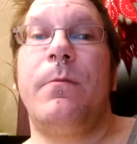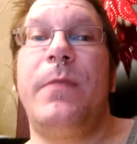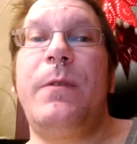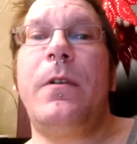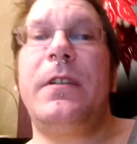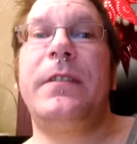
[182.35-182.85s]

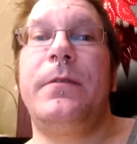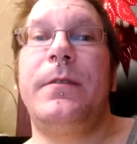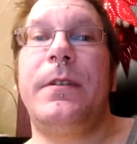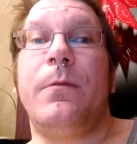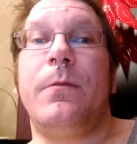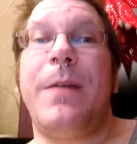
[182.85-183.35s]
we want
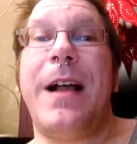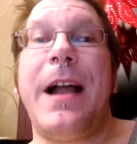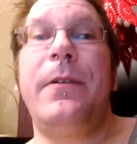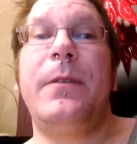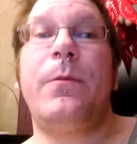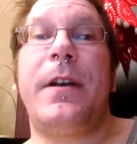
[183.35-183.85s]
to, I
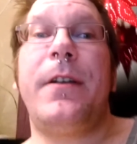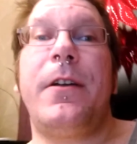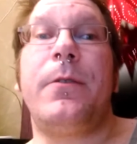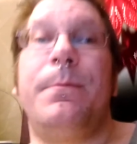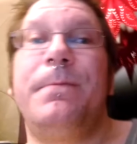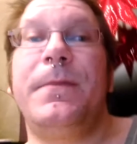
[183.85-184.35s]
really want to
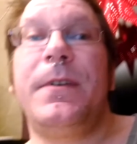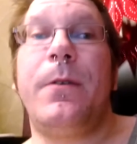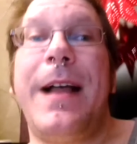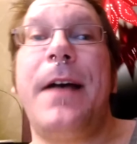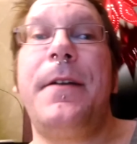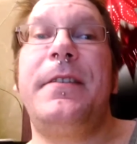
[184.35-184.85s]
know,
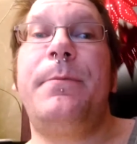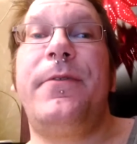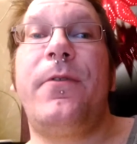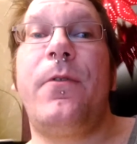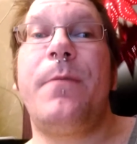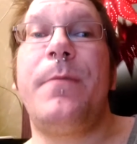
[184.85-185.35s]
how does it
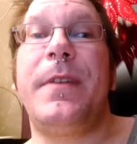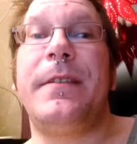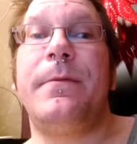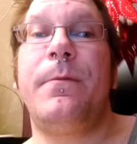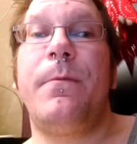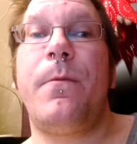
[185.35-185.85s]
perform
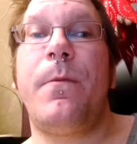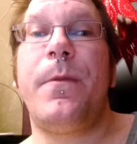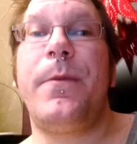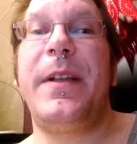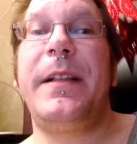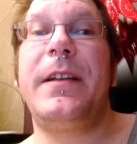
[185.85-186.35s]
in
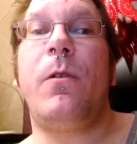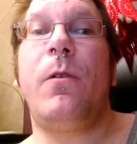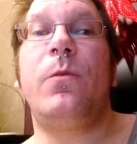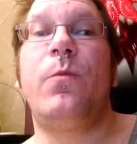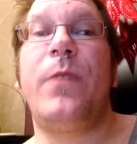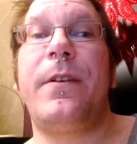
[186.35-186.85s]
really
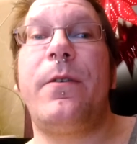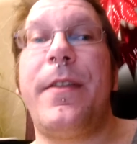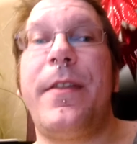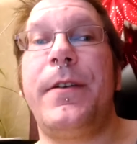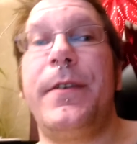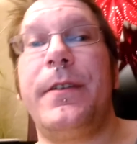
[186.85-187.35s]
cold winter
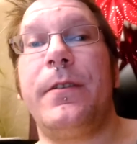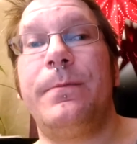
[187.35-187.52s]
weather,